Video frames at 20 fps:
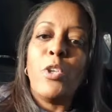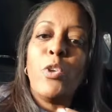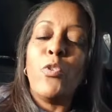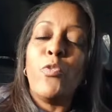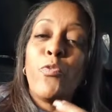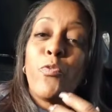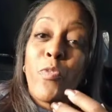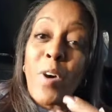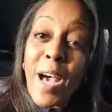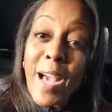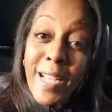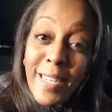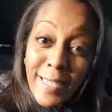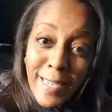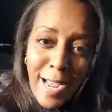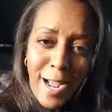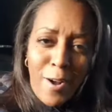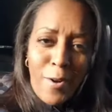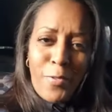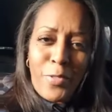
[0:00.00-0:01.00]
you
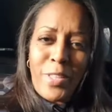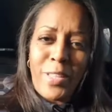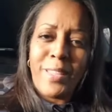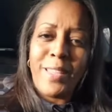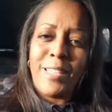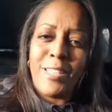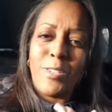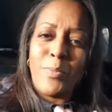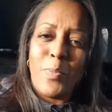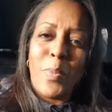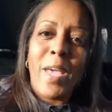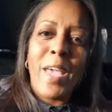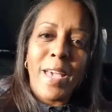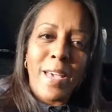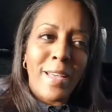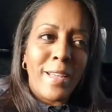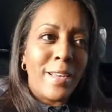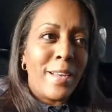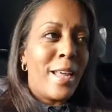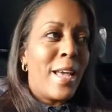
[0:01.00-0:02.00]
find out that this
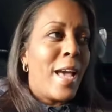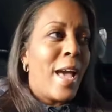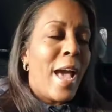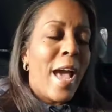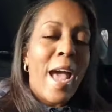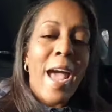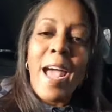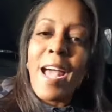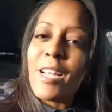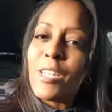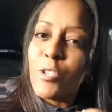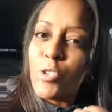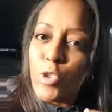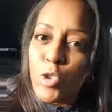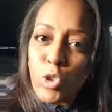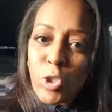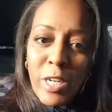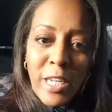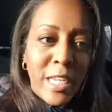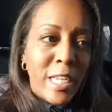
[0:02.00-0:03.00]
man has
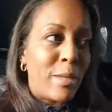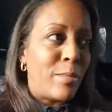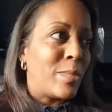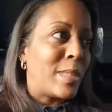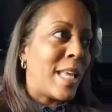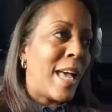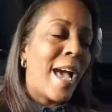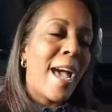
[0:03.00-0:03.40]
dreams,